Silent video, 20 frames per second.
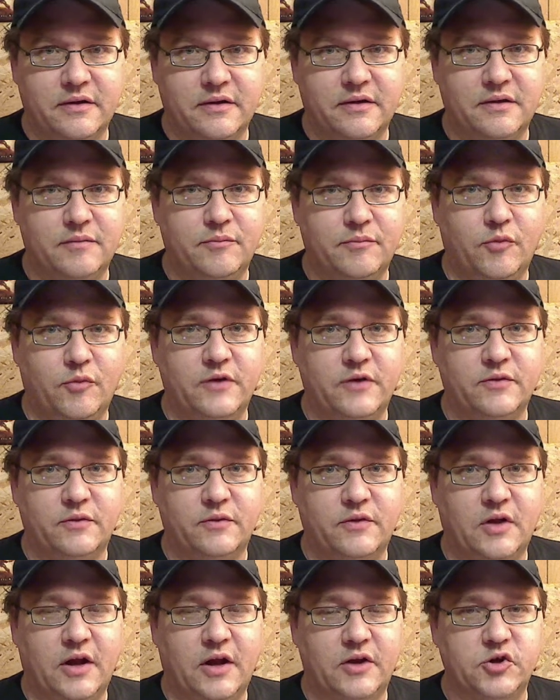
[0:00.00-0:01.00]
boys with a
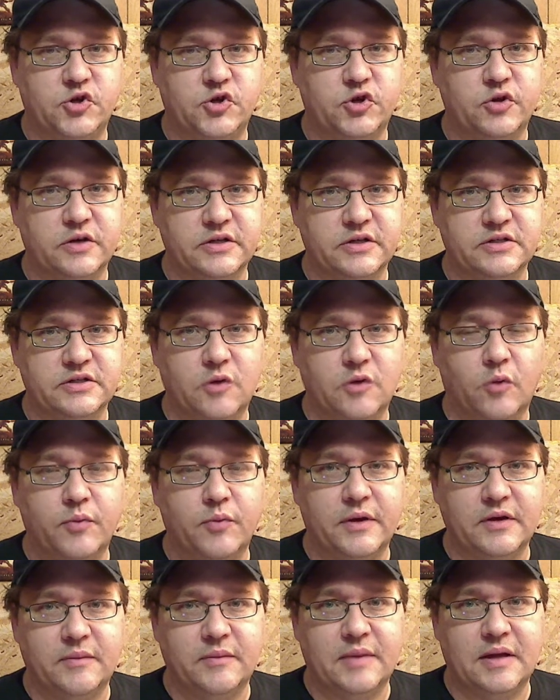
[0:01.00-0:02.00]
lot of shooters,
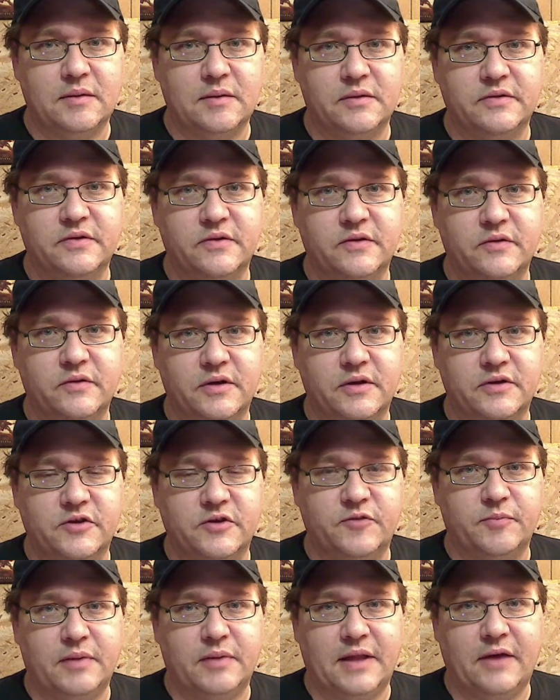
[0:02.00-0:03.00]
hoping to be able to
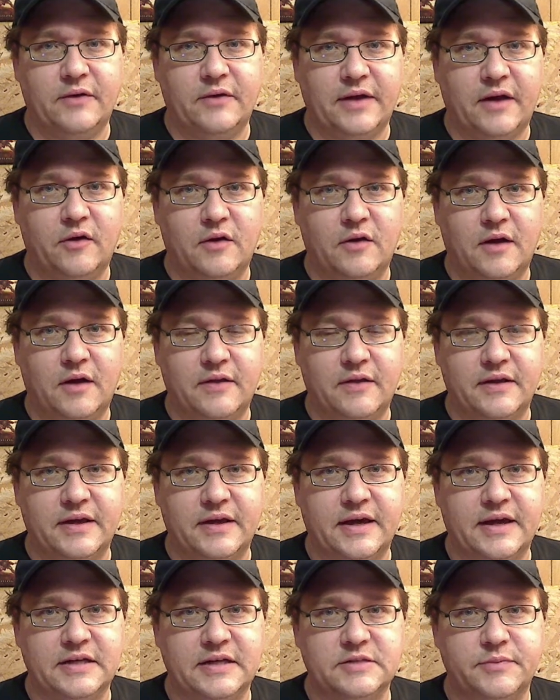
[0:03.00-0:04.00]
just plow down a lot of the
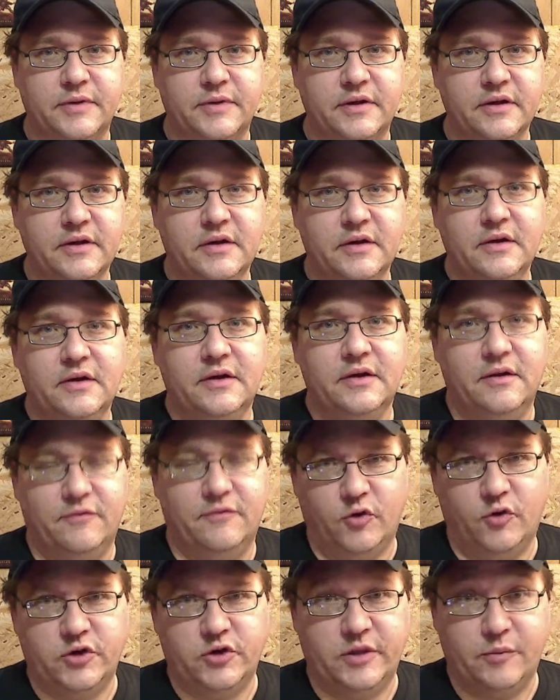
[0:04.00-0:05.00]
guys. But
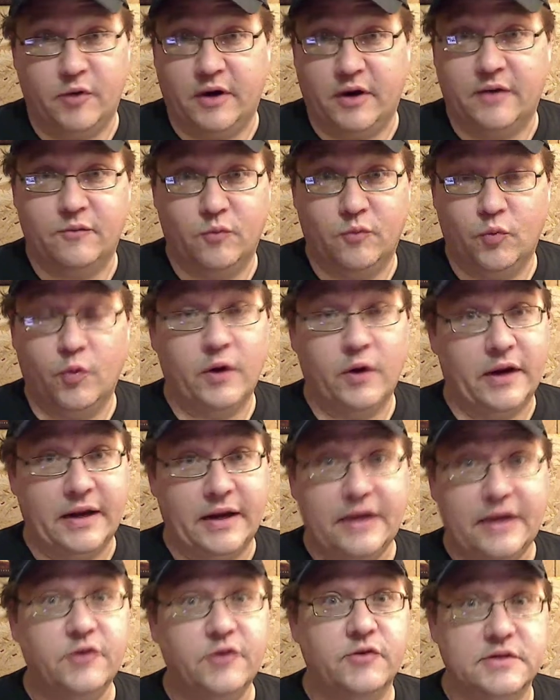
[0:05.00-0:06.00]
unfortunately, brought a really
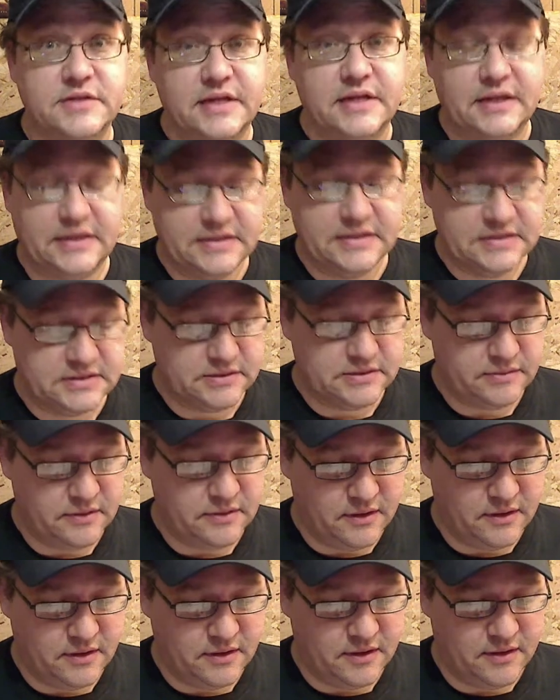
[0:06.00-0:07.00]
interesting list
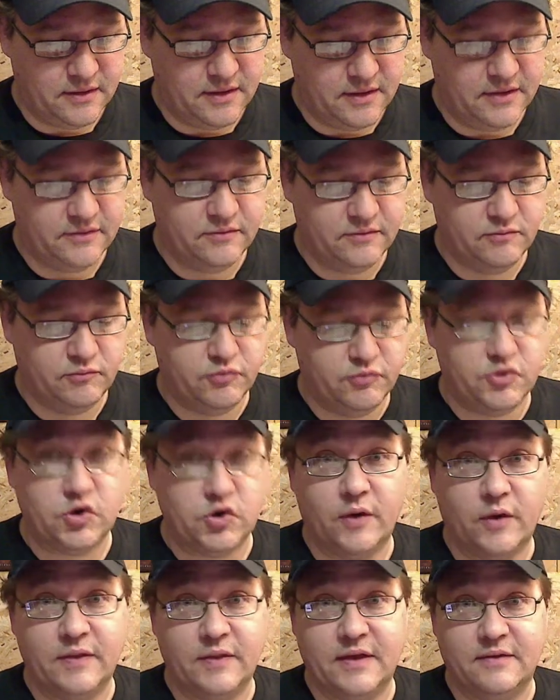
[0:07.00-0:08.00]
and
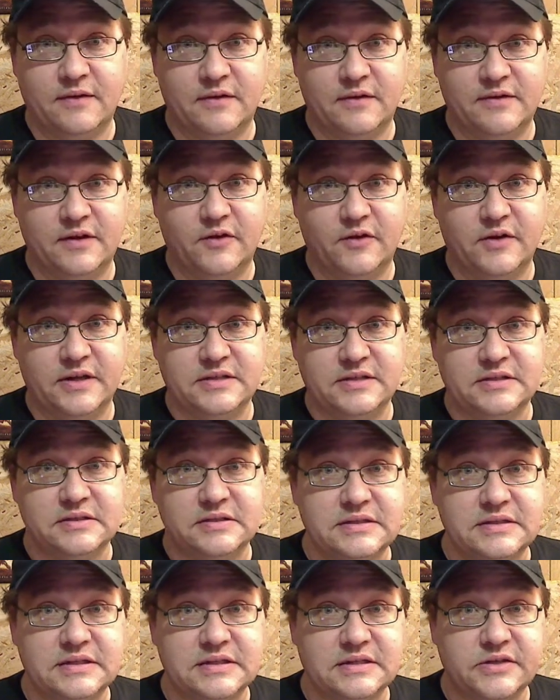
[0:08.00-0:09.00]
showing that the Tyranids in
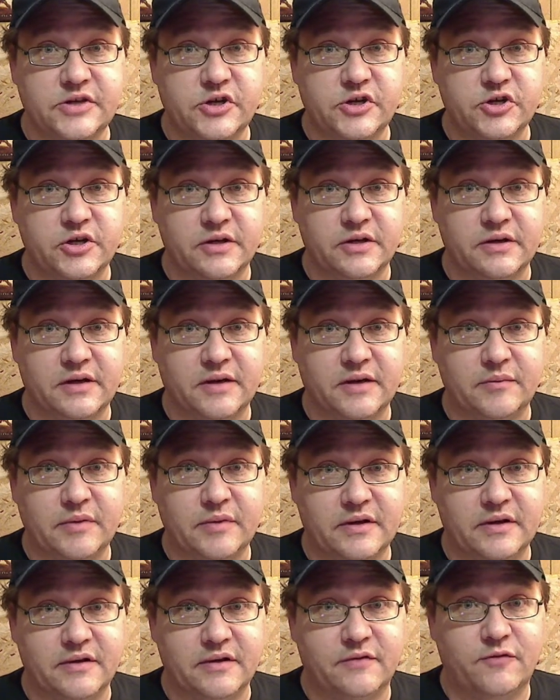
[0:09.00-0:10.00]
6th edition can
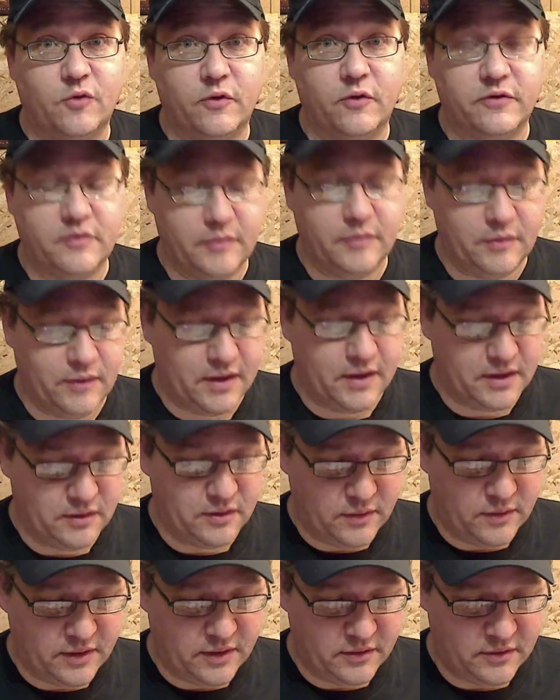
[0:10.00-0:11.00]
be a force to be reckoned with.